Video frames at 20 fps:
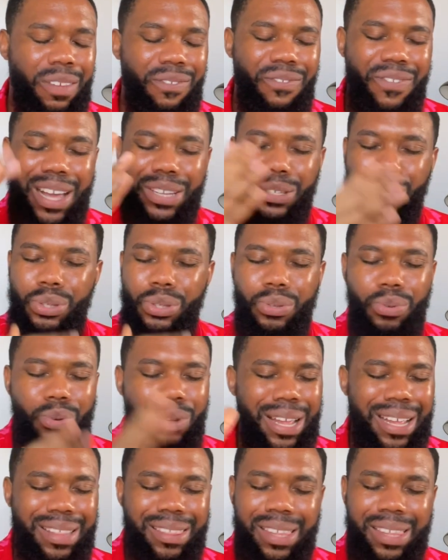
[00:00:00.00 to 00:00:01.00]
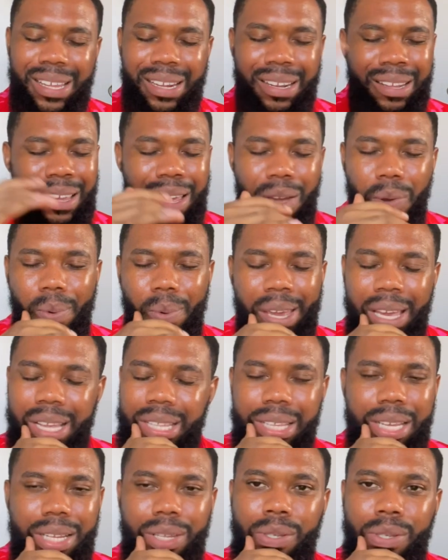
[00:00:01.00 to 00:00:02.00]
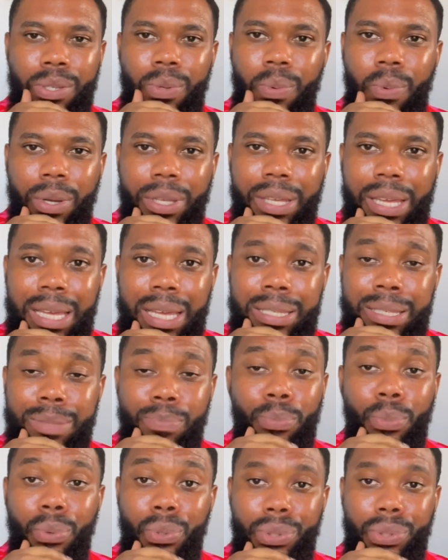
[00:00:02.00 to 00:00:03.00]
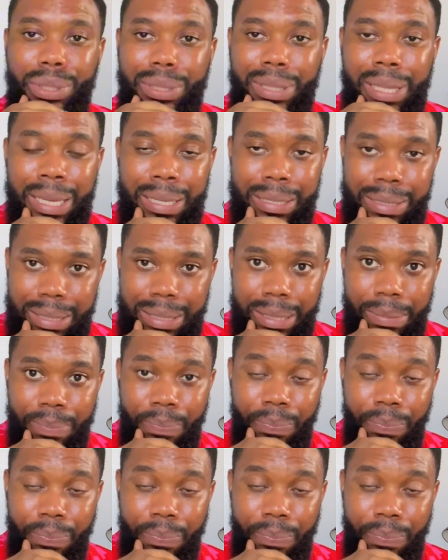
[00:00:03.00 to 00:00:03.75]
In fact, just throw that thing away. It doesn't work against most things.